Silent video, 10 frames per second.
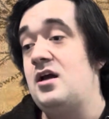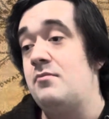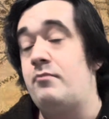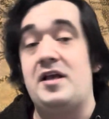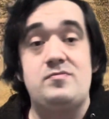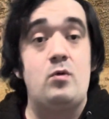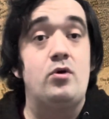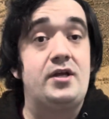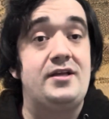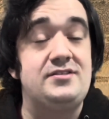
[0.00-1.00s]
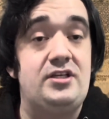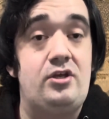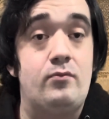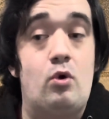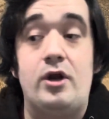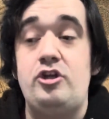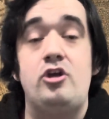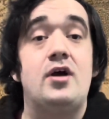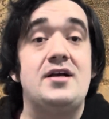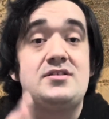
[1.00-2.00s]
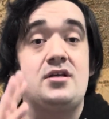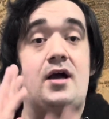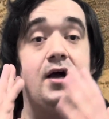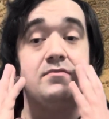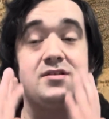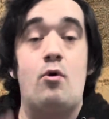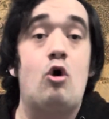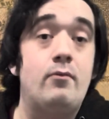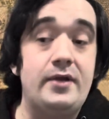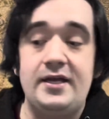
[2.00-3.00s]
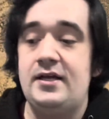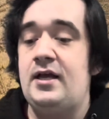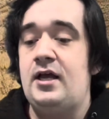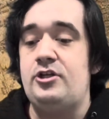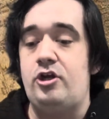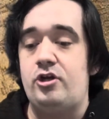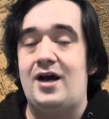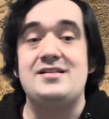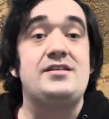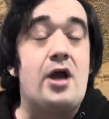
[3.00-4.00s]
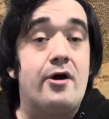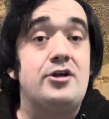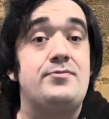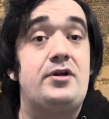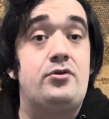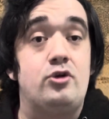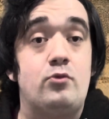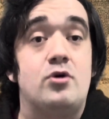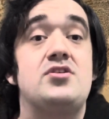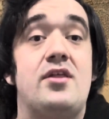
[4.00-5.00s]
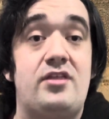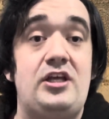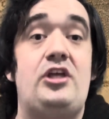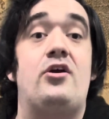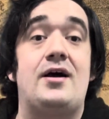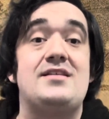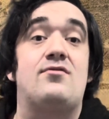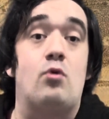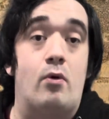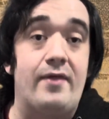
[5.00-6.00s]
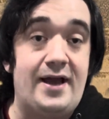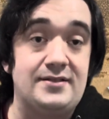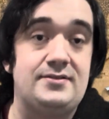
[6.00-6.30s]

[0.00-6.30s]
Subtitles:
makes me want to continue more, and you guys support me and you guys encourage me to do more, so thank you guys for all that.